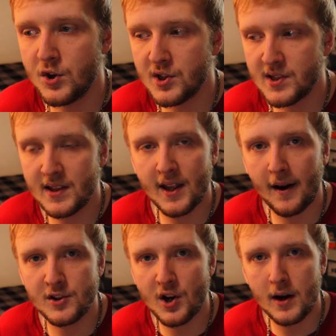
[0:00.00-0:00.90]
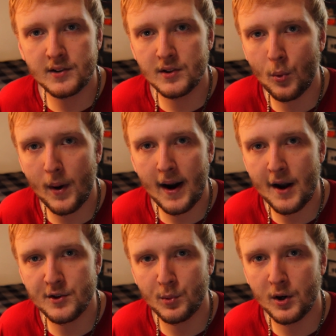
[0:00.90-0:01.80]
would just sit there and talk to the
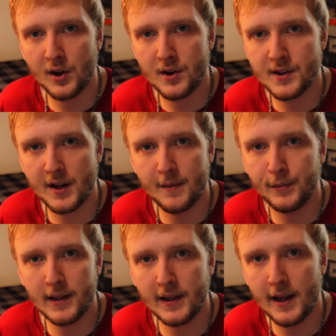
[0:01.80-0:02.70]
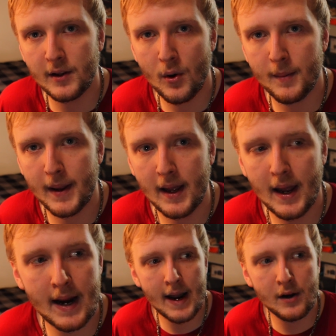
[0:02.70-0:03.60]
warehouse workers and completely ignore me.
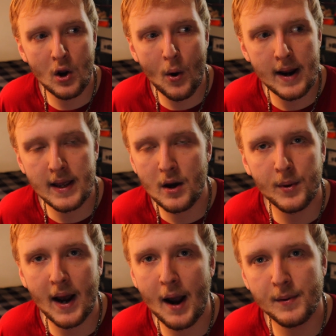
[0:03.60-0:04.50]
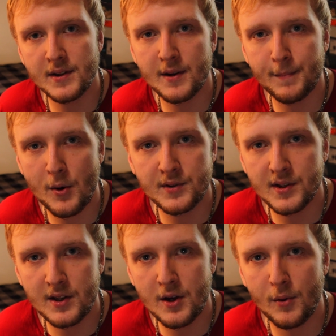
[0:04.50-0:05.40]
And I had no idea what I was supposed
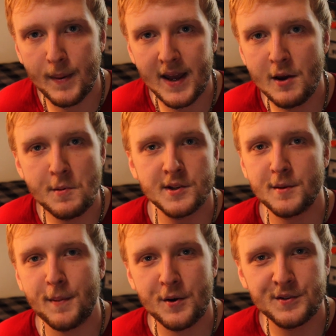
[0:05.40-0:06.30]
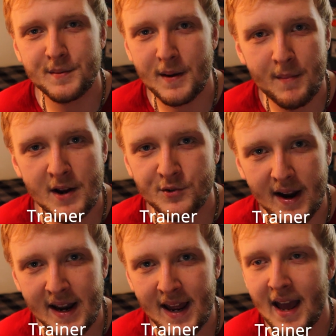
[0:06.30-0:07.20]
to do, but he was supposed to be my
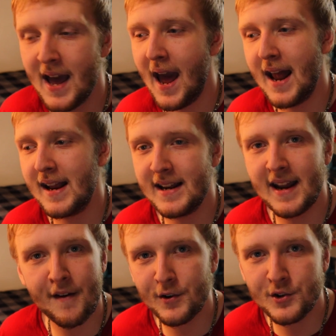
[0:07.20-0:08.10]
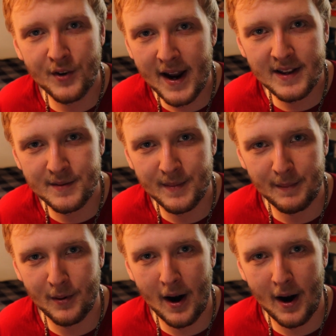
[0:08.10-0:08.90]
trainee, and he never trains me